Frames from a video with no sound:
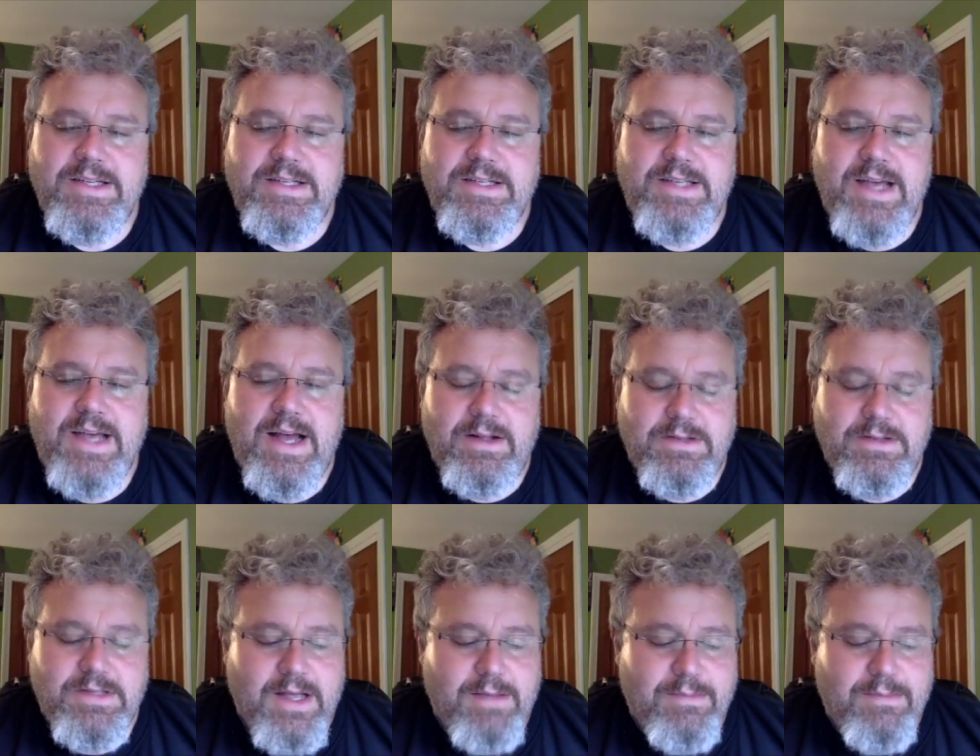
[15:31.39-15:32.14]
it
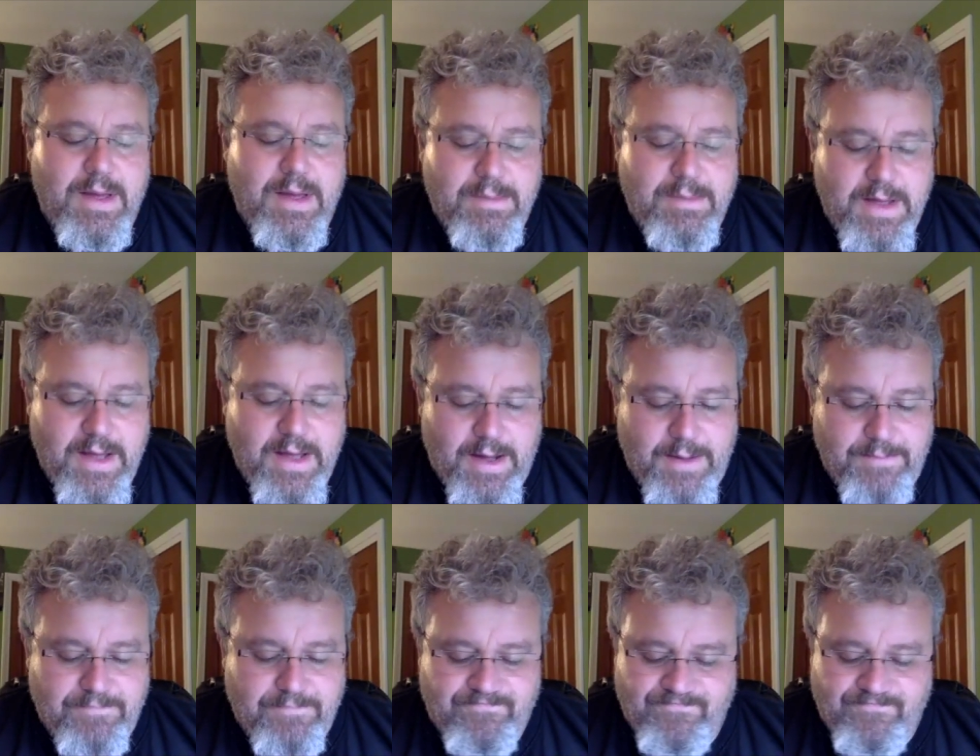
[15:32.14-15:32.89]
sounds like maybe
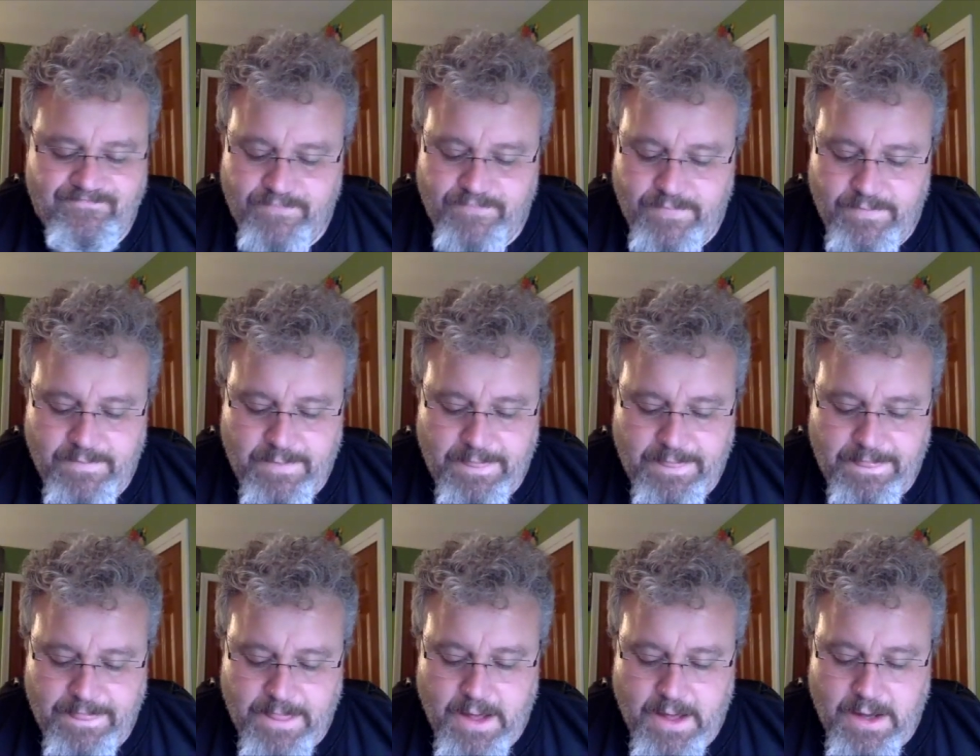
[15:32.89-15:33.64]

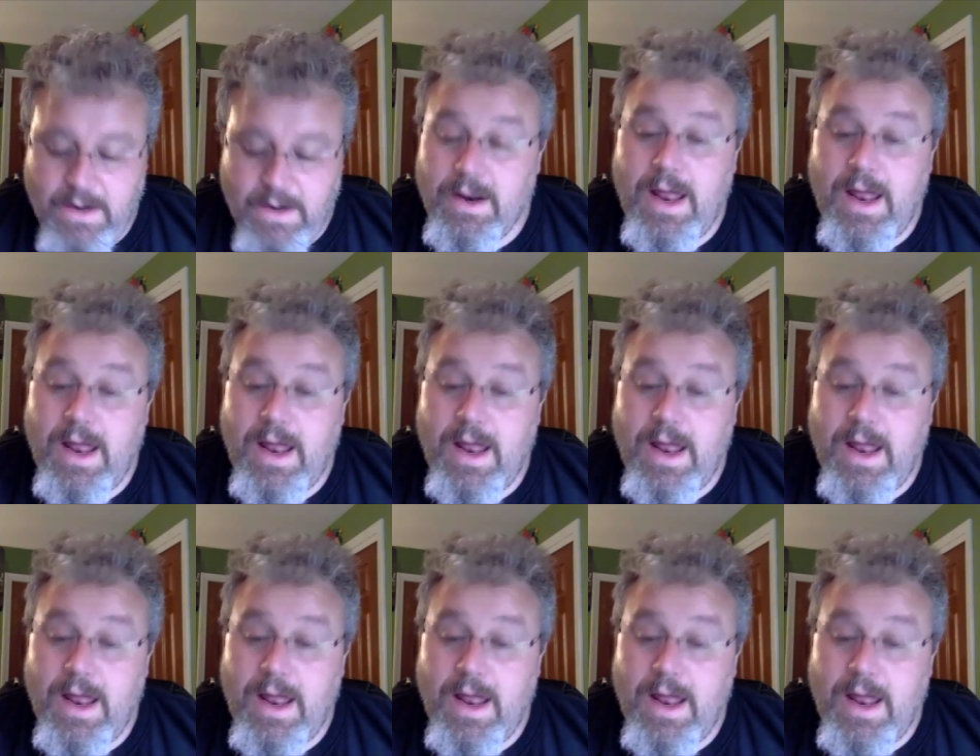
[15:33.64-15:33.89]
your